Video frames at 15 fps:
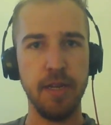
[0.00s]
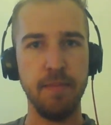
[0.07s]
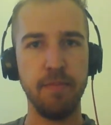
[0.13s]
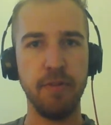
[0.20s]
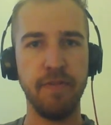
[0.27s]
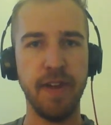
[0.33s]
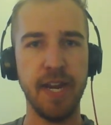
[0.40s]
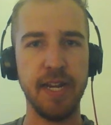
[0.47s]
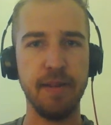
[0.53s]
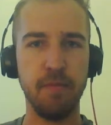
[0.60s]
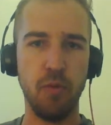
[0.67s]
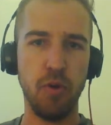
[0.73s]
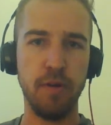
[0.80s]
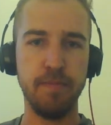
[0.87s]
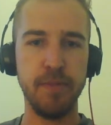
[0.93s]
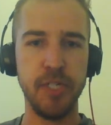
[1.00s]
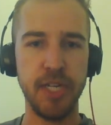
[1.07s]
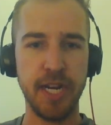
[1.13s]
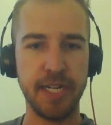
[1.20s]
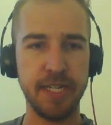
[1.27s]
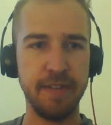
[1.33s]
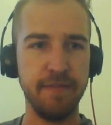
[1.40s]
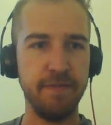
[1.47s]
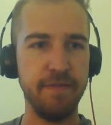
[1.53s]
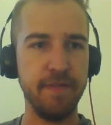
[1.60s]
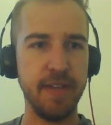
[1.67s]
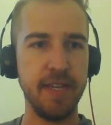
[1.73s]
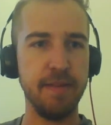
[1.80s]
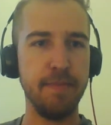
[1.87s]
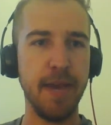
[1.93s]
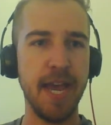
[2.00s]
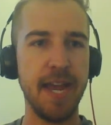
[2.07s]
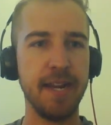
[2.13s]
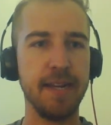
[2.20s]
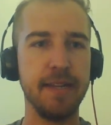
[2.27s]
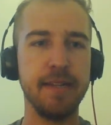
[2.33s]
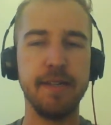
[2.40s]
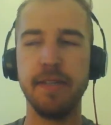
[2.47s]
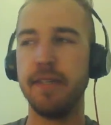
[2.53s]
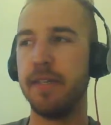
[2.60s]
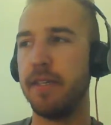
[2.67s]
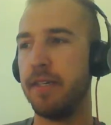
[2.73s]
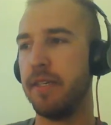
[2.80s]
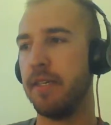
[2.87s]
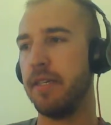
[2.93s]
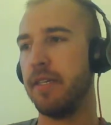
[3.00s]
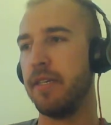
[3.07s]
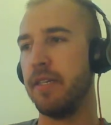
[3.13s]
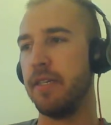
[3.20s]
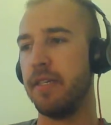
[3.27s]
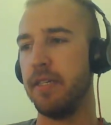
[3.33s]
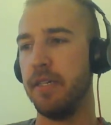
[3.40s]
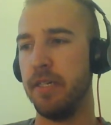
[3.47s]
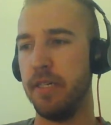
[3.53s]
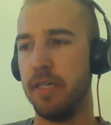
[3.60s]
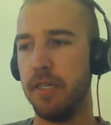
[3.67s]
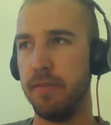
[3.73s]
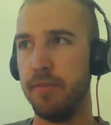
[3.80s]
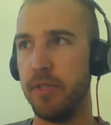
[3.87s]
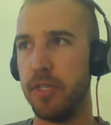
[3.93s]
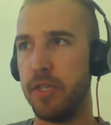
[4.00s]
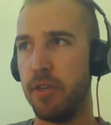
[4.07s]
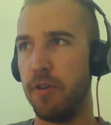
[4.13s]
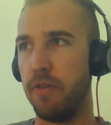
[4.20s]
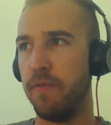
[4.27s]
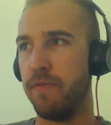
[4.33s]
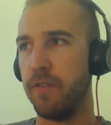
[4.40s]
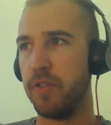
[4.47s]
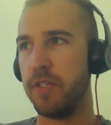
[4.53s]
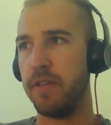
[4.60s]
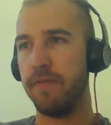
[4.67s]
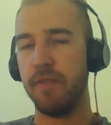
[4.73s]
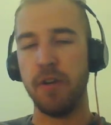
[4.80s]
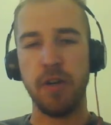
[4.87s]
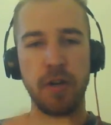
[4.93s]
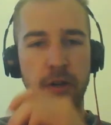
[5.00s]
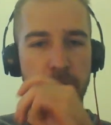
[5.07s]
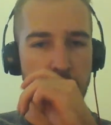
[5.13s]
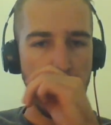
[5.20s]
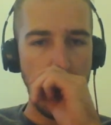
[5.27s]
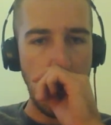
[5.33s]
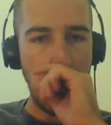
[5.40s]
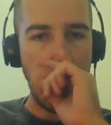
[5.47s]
providing more objective feedback. So first of all,